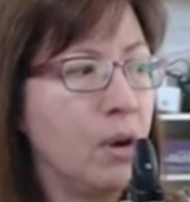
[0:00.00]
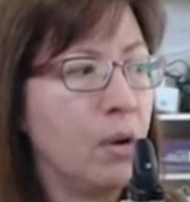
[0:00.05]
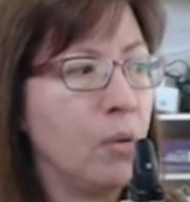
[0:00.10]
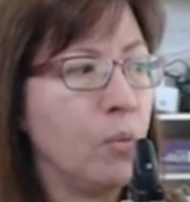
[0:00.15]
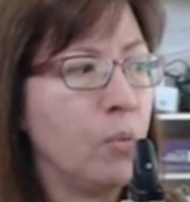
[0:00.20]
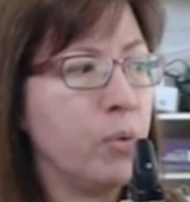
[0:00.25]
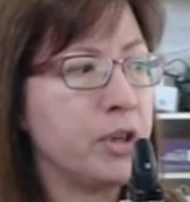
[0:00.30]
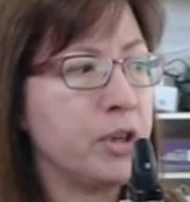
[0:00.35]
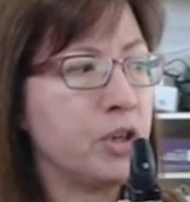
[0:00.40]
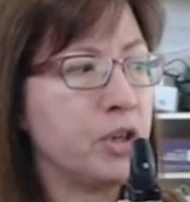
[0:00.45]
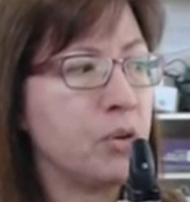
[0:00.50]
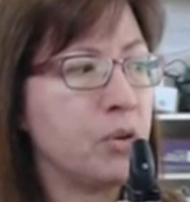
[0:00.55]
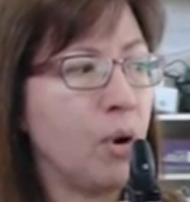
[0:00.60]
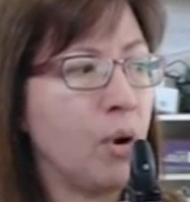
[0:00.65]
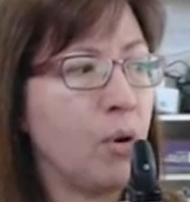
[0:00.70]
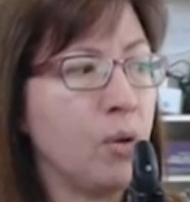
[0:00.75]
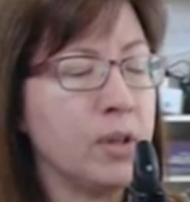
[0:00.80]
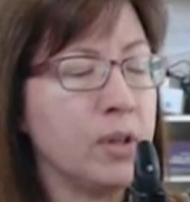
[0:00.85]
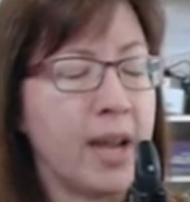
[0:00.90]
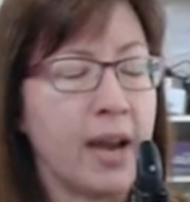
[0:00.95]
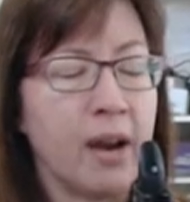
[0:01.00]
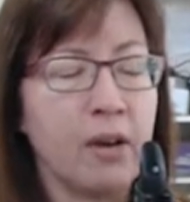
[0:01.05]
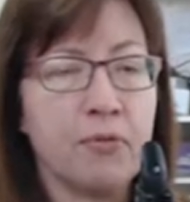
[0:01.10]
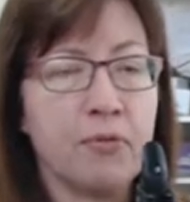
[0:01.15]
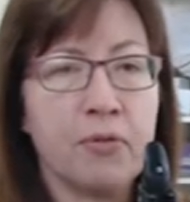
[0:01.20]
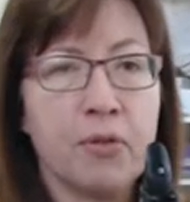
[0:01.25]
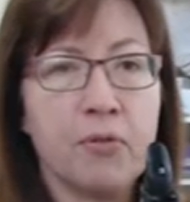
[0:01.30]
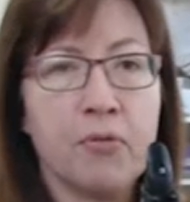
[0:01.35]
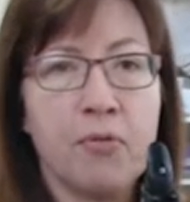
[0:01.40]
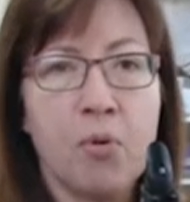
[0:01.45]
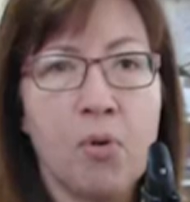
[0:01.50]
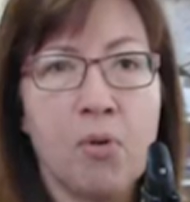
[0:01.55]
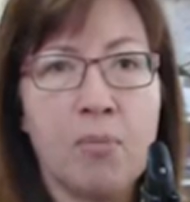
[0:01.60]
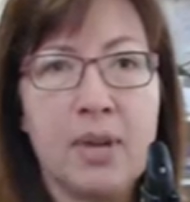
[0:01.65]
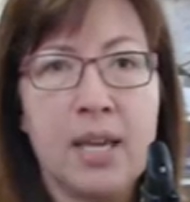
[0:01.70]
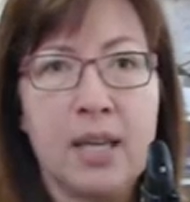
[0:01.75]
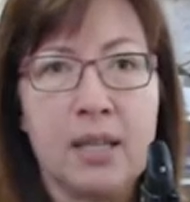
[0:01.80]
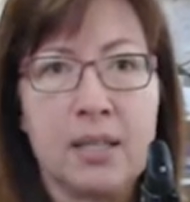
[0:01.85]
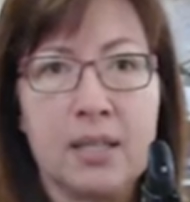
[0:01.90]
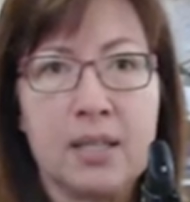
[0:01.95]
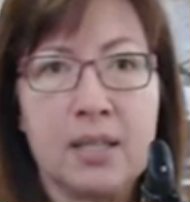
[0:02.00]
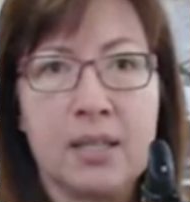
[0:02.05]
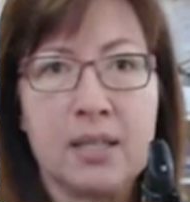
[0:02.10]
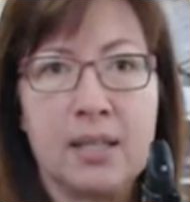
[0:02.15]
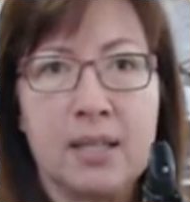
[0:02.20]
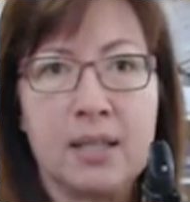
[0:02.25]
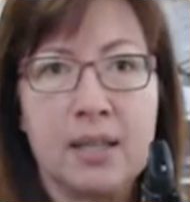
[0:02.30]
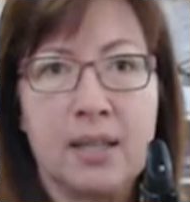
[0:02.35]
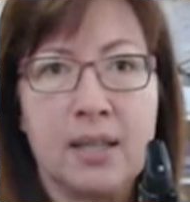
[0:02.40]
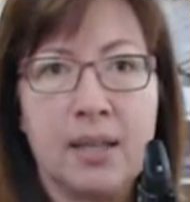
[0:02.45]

which you hold out for 4 beats.